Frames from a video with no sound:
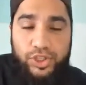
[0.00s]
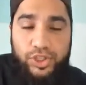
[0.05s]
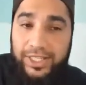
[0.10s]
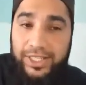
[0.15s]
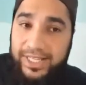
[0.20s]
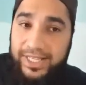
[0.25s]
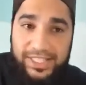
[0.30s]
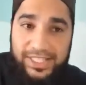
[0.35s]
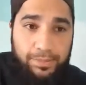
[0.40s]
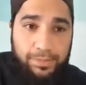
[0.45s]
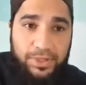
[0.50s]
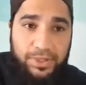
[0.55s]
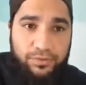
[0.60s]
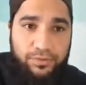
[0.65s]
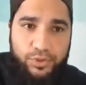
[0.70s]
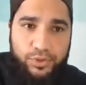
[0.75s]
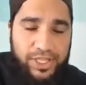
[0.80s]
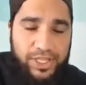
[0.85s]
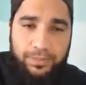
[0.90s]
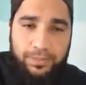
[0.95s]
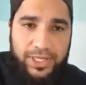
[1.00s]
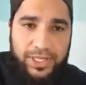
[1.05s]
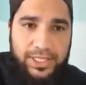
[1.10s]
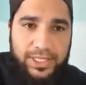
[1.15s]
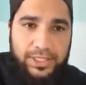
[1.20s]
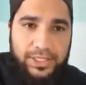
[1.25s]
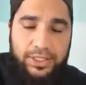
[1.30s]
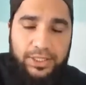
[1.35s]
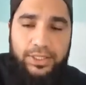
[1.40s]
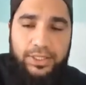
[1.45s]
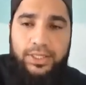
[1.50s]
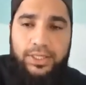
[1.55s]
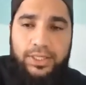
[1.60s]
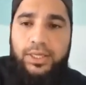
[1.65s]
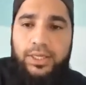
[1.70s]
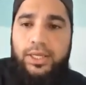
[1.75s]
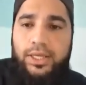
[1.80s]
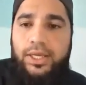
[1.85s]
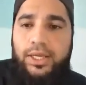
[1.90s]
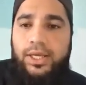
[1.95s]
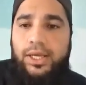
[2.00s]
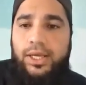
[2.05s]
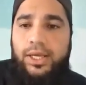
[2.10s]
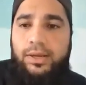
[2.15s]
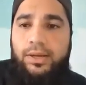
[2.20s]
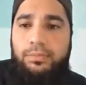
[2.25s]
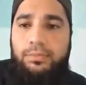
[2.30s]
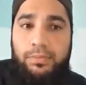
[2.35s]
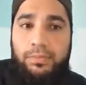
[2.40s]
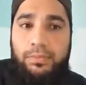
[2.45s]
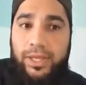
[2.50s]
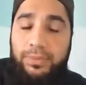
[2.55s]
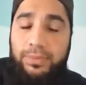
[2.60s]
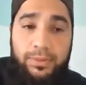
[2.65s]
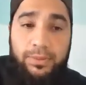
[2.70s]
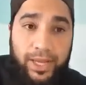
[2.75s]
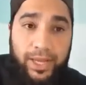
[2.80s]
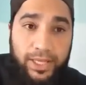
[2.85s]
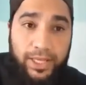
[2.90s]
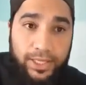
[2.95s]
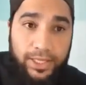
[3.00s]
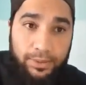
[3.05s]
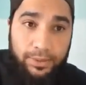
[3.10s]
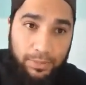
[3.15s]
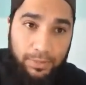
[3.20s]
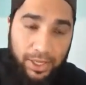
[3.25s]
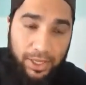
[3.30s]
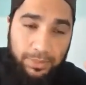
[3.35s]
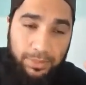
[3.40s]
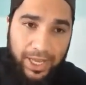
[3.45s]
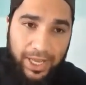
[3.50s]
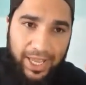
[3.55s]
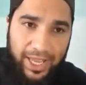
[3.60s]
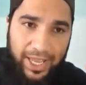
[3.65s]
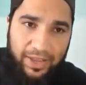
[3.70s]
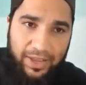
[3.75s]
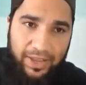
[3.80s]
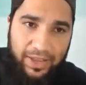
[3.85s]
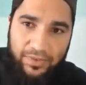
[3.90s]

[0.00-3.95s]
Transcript: accepted for some reason. Maybe I have,